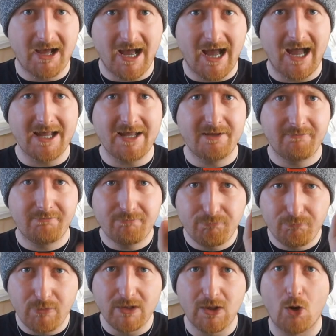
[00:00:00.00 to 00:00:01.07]
I
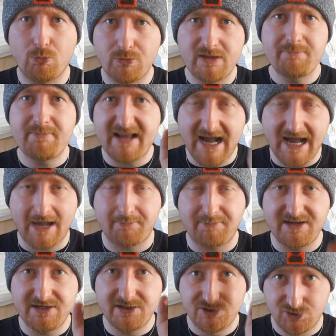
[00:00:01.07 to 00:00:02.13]
will only be
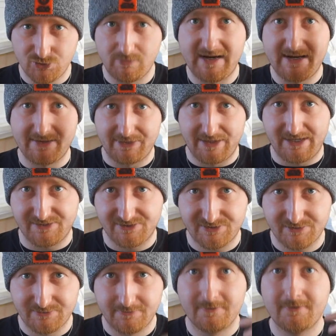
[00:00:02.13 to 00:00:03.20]
happy doing
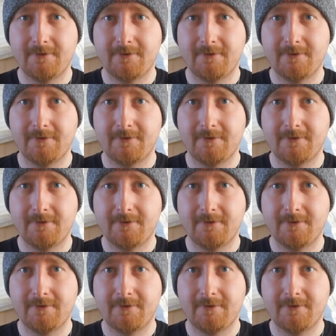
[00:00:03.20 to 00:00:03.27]
this.